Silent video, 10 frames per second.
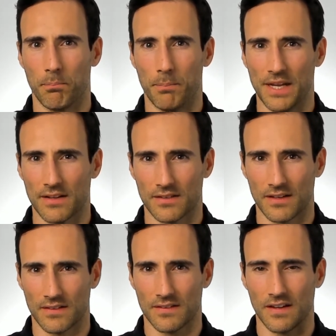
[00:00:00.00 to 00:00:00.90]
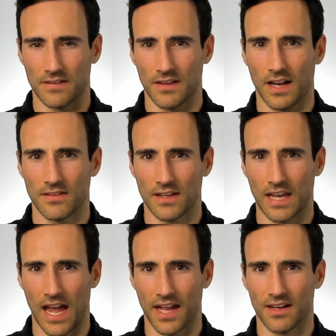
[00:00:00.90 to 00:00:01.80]
Be as consistent as you
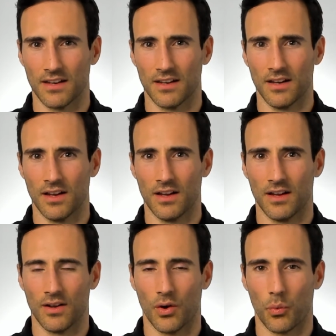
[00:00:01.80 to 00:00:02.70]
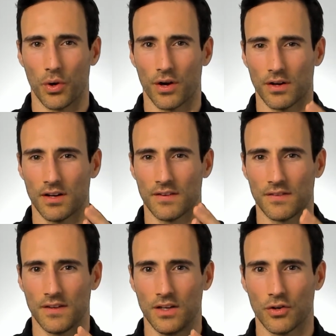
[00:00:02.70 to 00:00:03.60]
can. We are going to
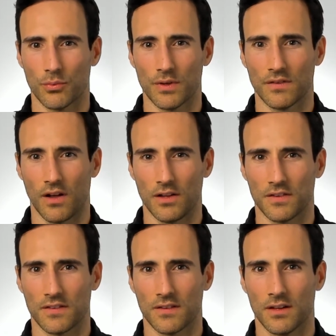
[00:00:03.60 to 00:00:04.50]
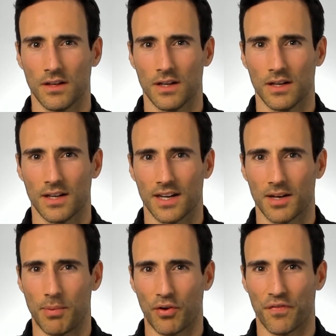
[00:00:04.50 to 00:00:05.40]
see your results in
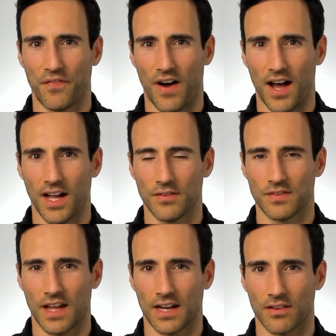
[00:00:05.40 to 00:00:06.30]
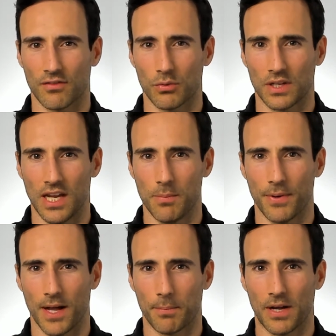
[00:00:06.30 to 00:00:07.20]
about 5 seconds. So keep it
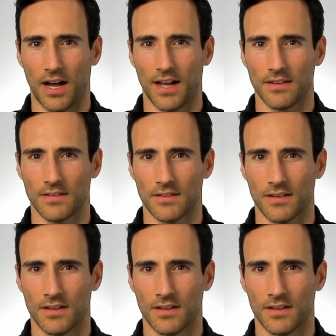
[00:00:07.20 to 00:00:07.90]
up, guys.